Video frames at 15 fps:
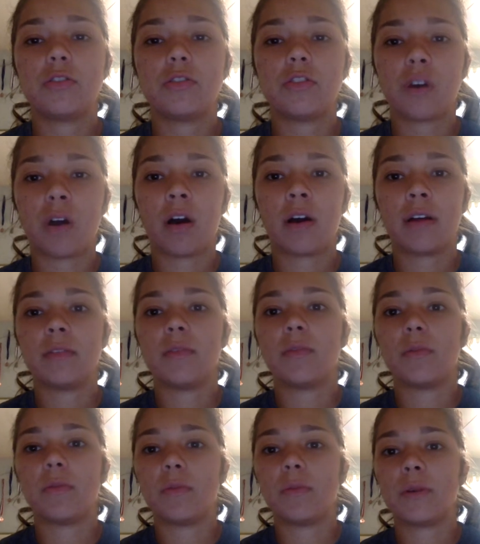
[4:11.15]
John
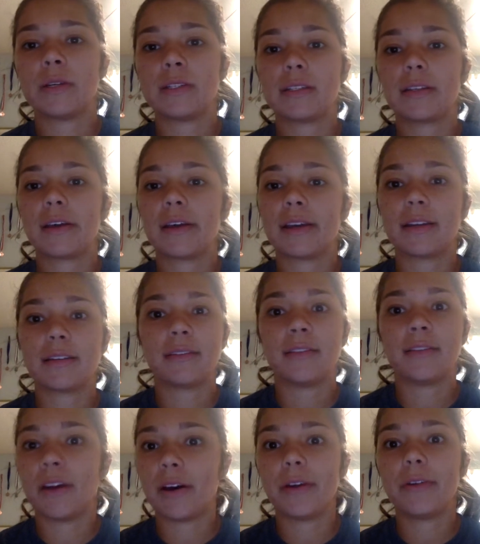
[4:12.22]
was like,
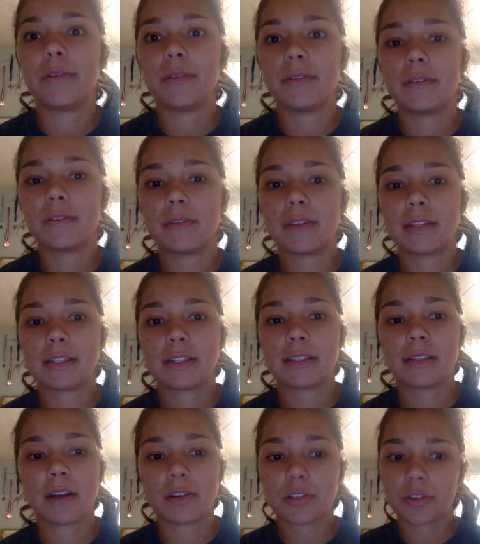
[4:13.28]
no, this is
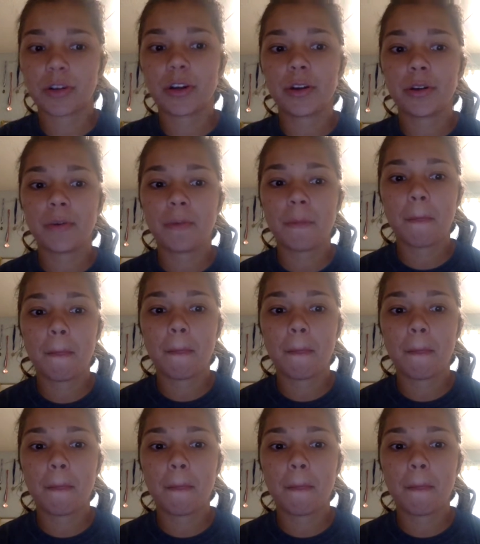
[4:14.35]
not true.